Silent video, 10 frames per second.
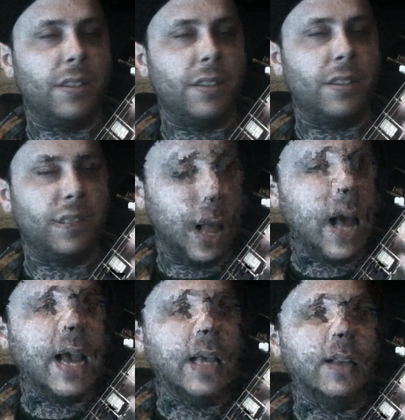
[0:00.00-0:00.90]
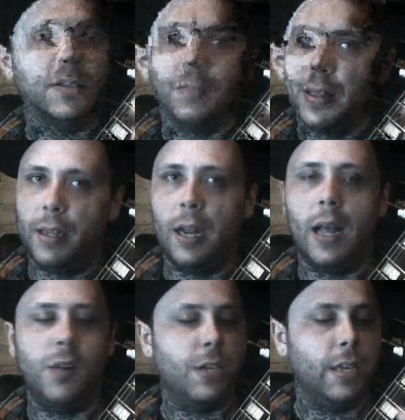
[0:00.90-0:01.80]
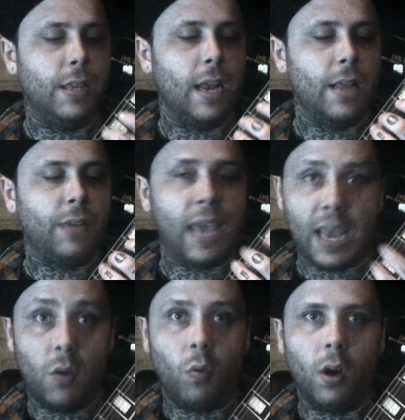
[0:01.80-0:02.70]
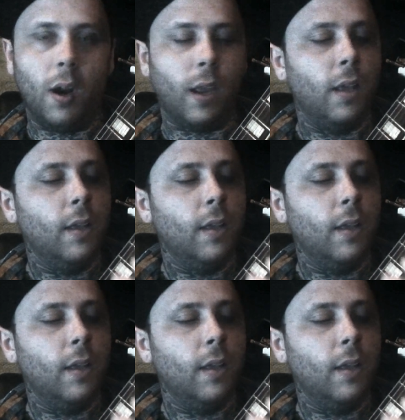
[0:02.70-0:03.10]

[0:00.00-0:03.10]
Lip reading: me apply this methodology and that it can work.